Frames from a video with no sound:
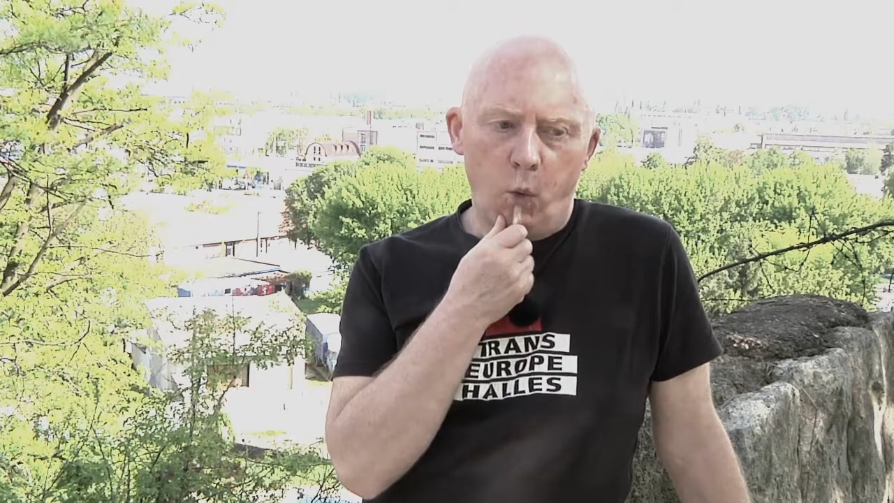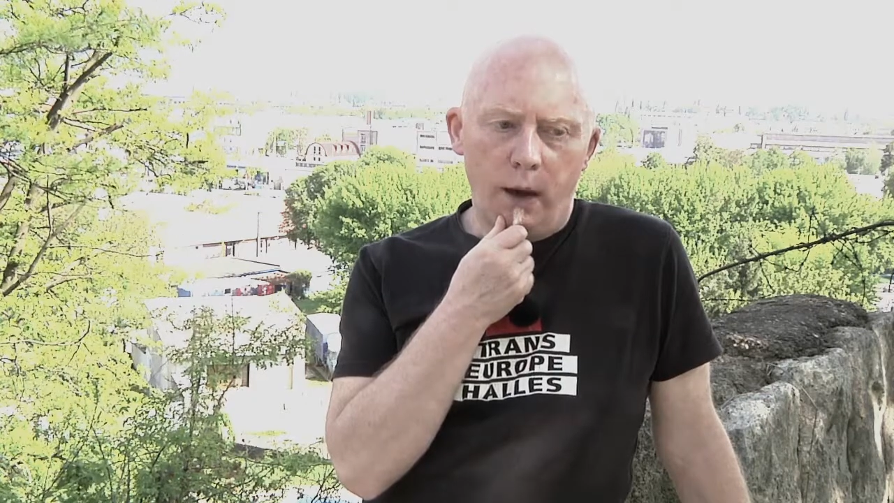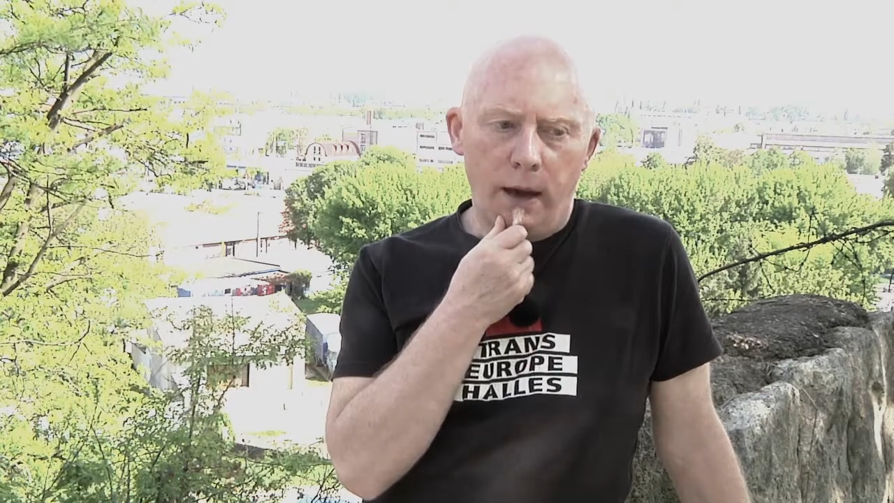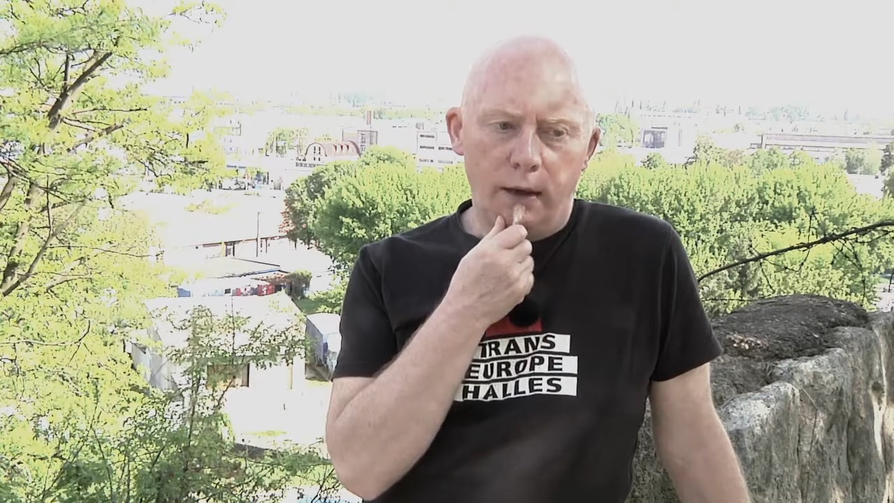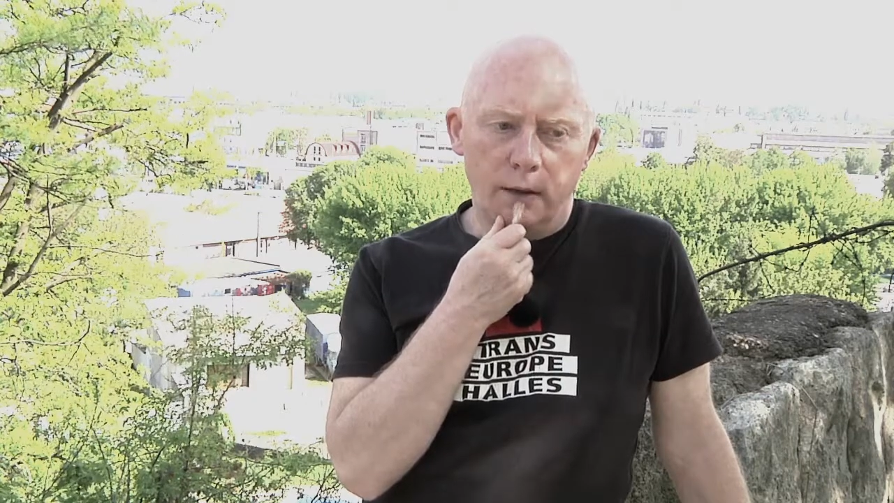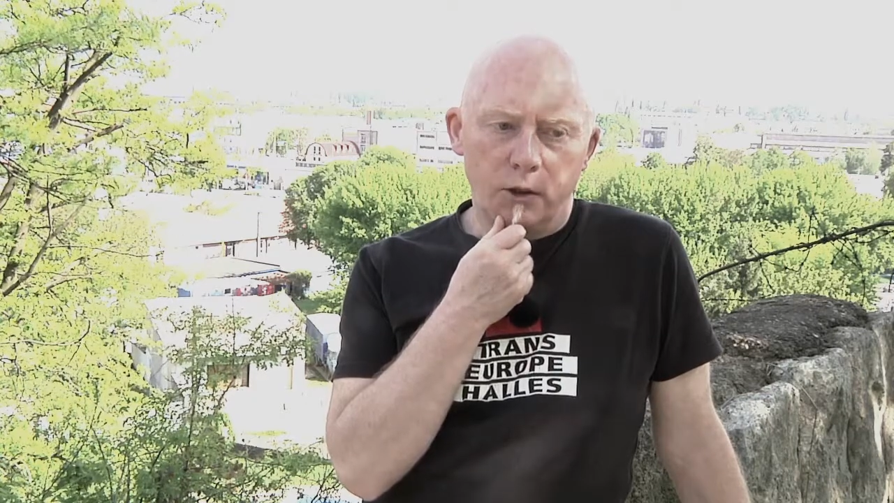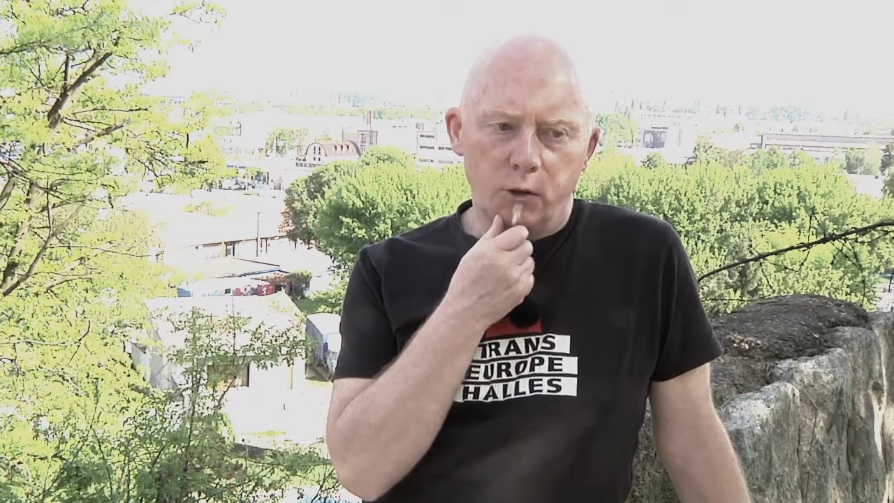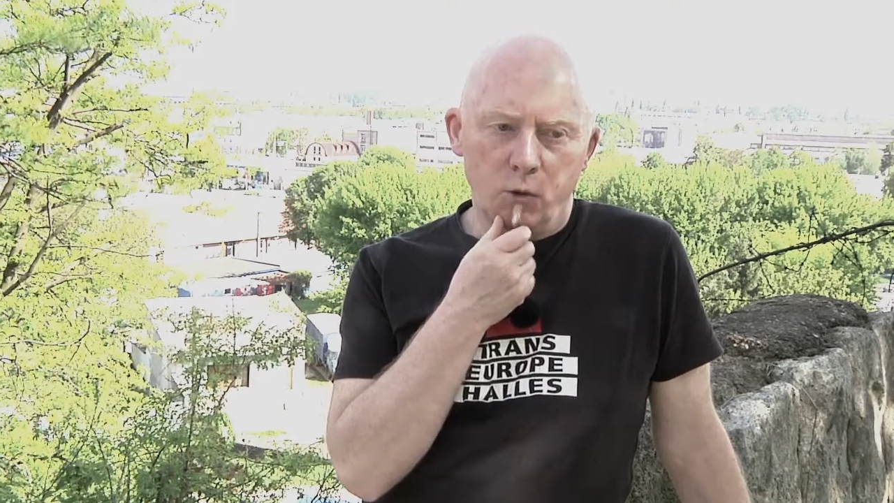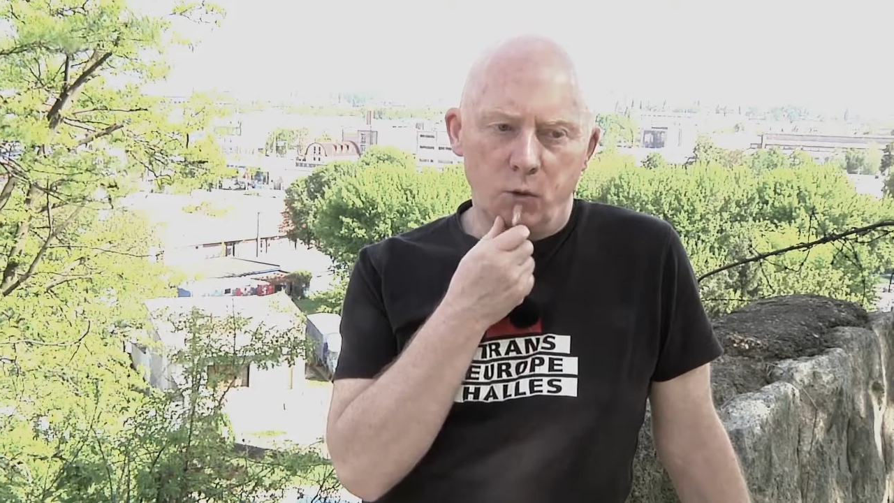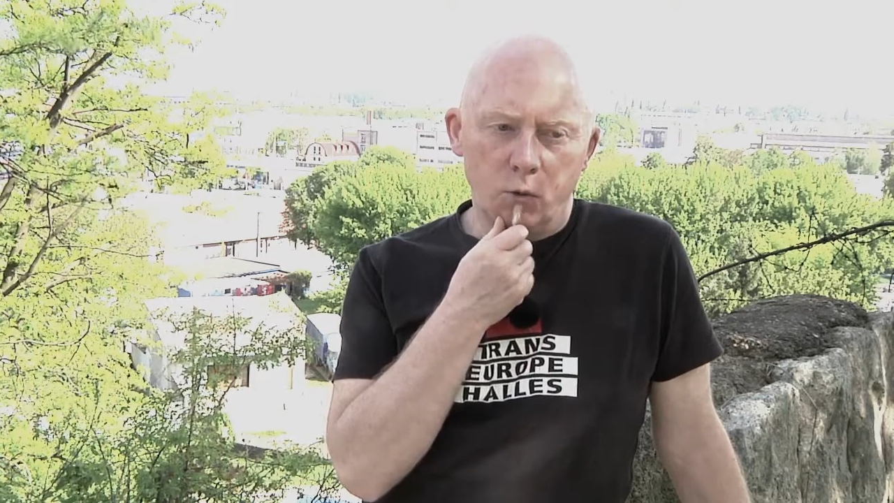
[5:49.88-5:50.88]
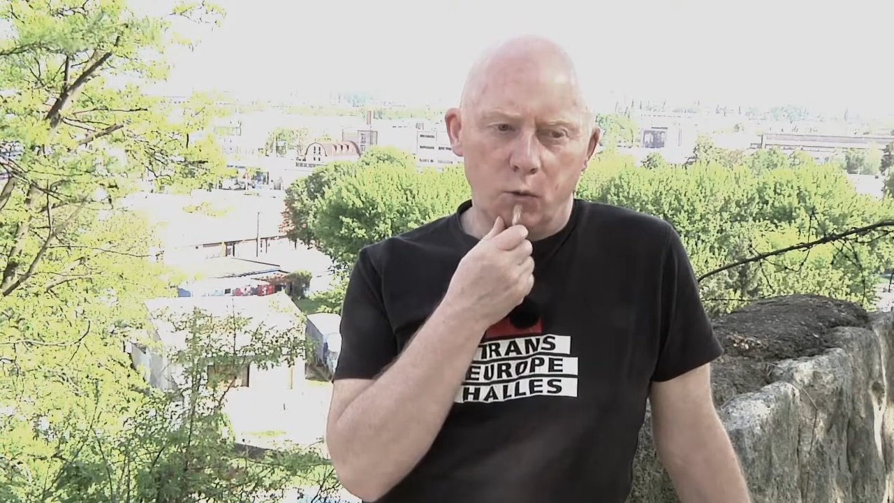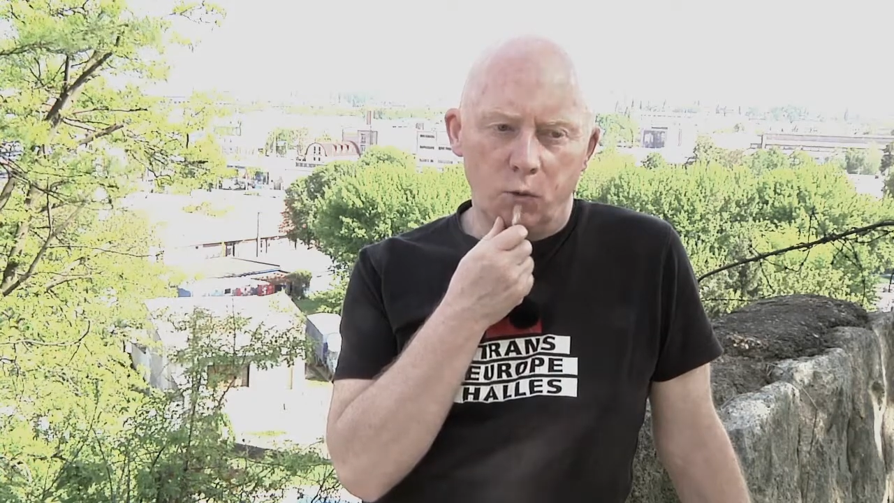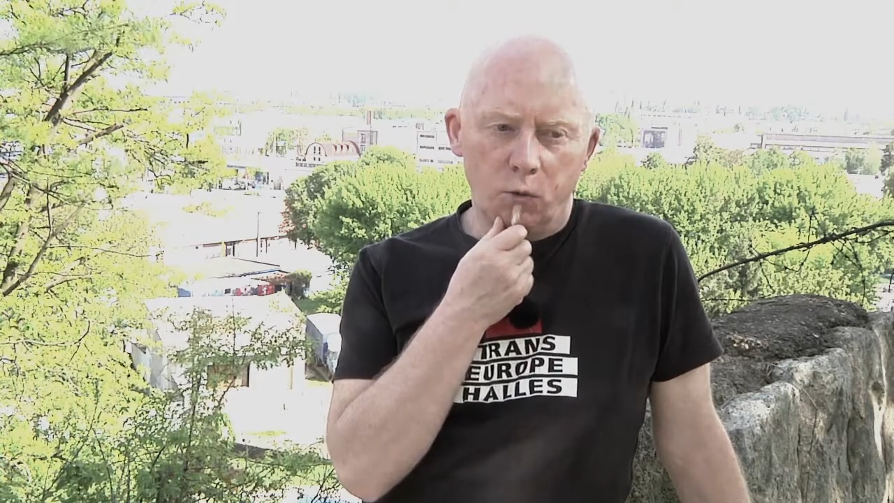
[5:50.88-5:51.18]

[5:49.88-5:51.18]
and to